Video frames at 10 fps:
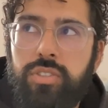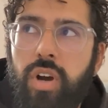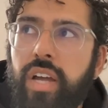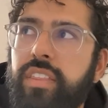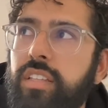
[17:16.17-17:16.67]
Yeah,
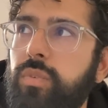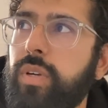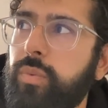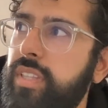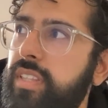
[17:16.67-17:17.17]
so I think the
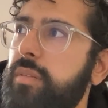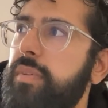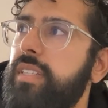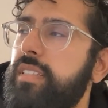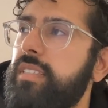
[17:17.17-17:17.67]
way we think
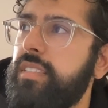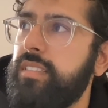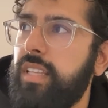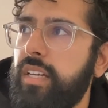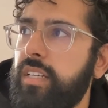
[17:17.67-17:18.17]
about this
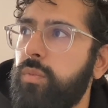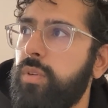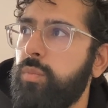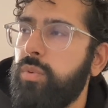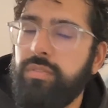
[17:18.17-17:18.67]
is like
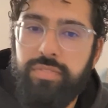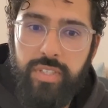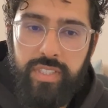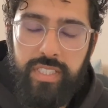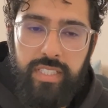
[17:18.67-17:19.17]
we're
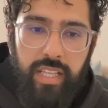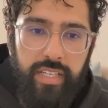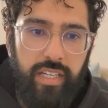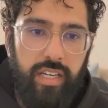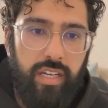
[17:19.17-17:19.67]
very
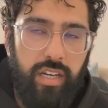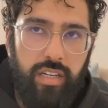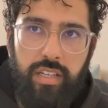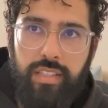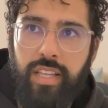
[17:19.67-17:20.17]
like
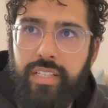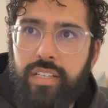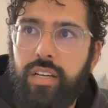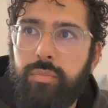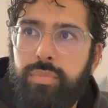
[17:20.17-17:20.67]

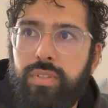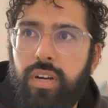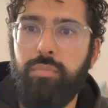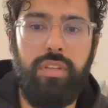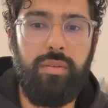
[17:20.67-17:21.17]

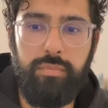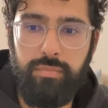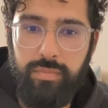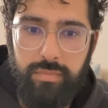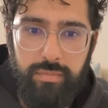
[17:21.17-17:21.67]

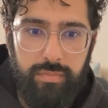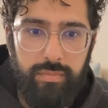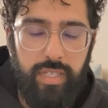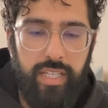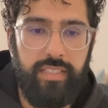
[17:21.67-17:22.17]
problem
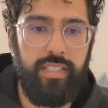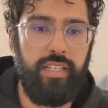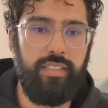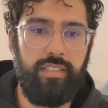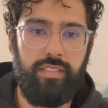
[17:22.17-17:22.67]
and
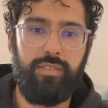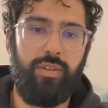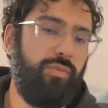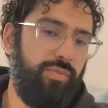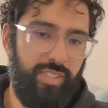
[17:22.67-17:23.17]
then
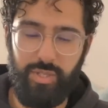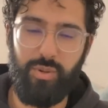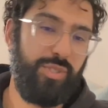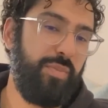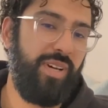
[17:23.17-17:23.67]
hopefully
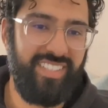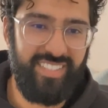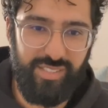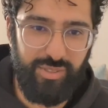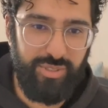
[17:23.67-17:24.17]

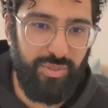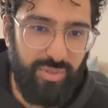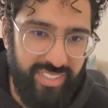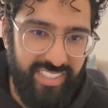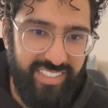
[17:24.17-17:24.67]
corresponding solution
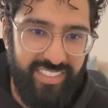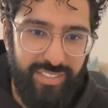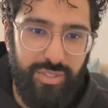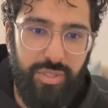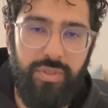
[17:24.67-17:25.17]

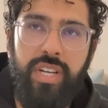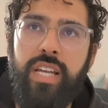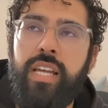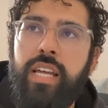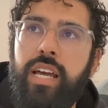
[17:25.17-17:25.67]
oriented. So